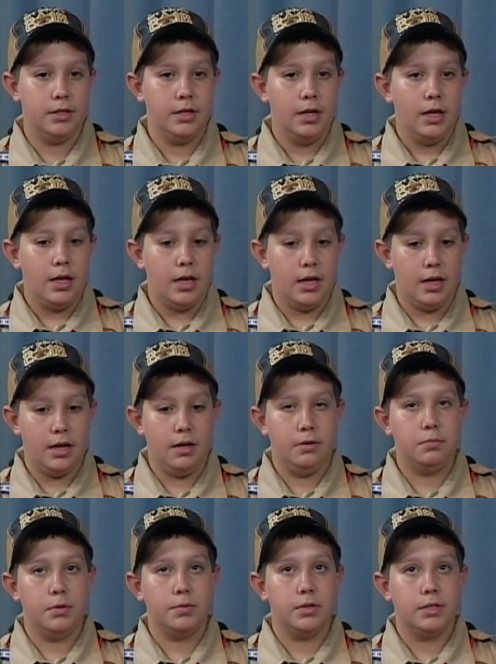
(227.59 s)
Yeah.
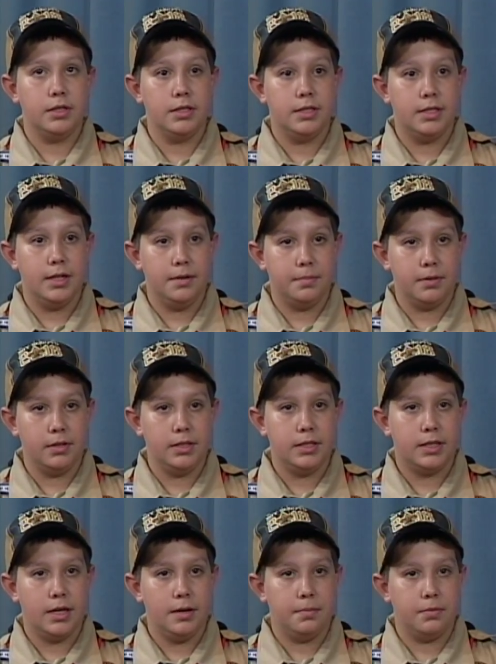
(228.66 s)
And we went to the State
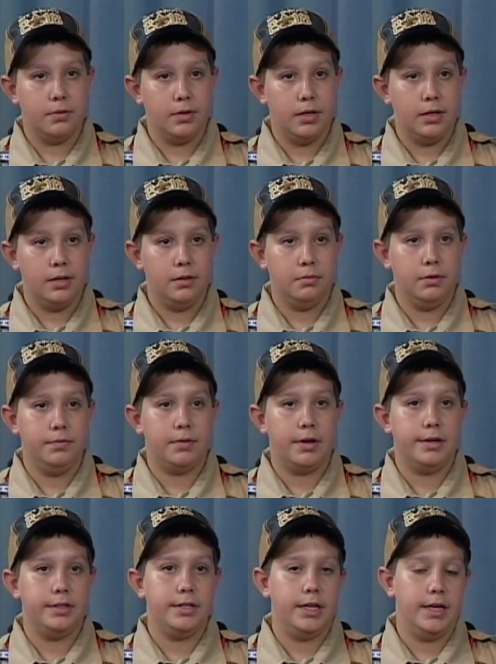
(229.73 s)
Police Camporee. We've
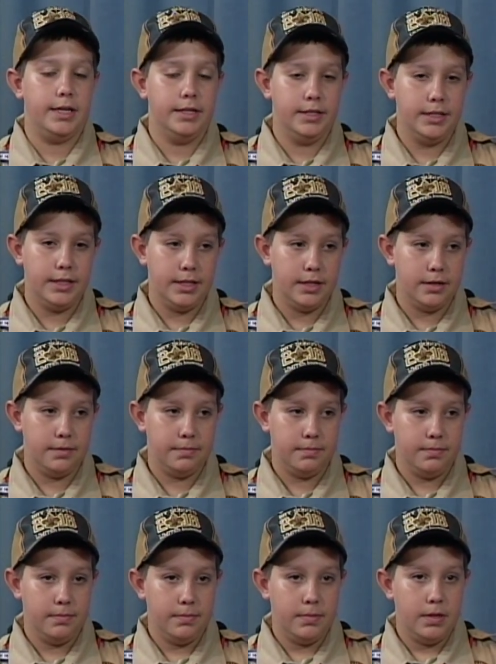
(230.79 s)
gone to Antietam,